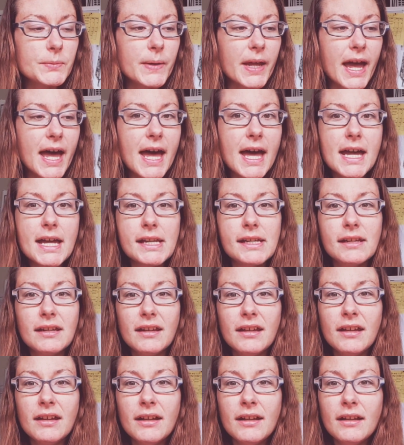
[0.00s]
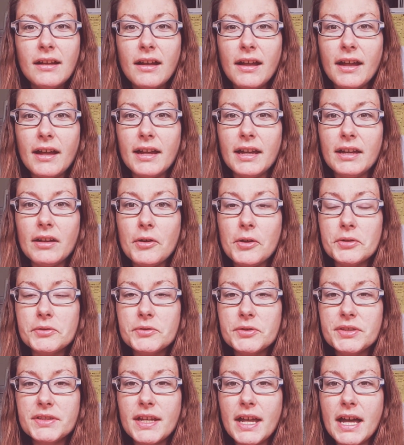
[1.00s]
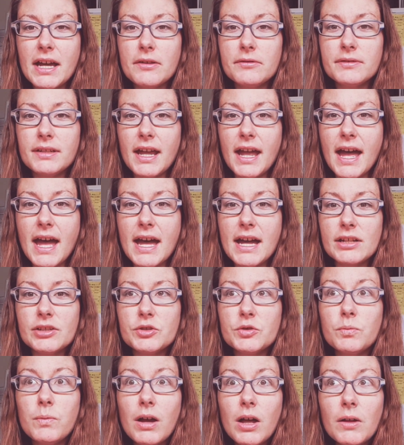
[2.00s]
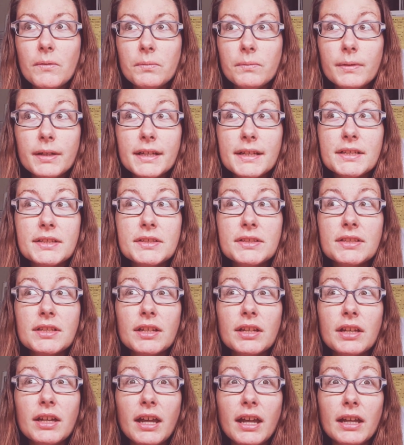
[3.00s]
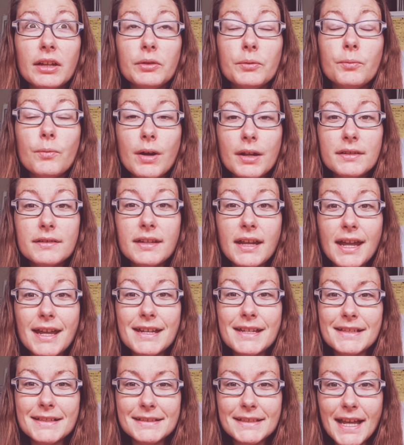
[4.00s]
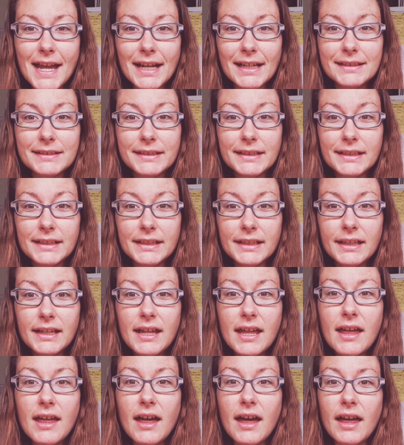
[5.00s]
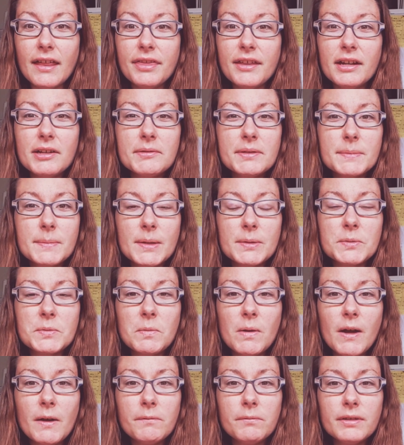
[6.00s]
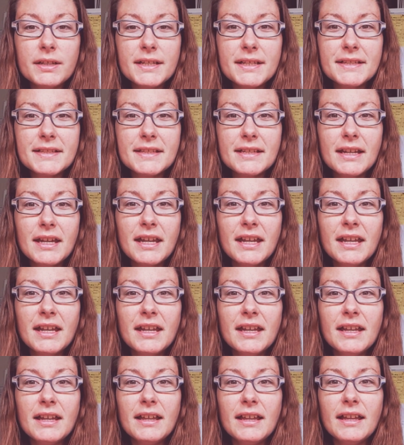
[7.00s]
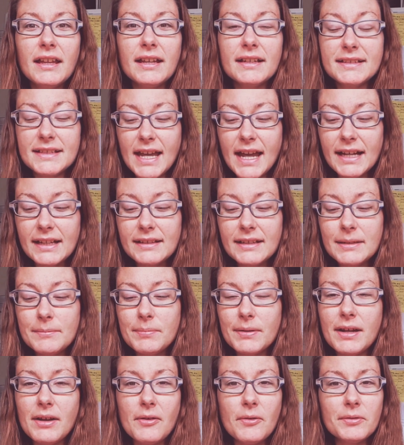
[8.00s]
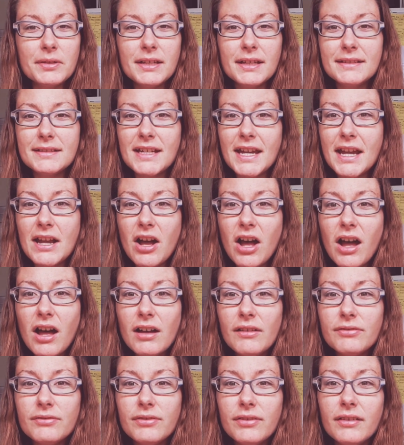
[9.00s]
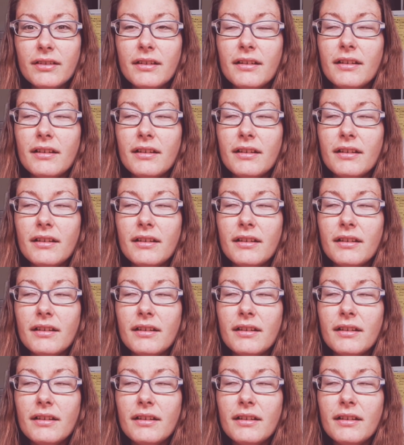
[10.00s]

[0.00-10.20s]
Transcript: We had a ultrasound at 12 weeks and 1 day exactly. I thought it was about 12 weeks exactly, but only a day off.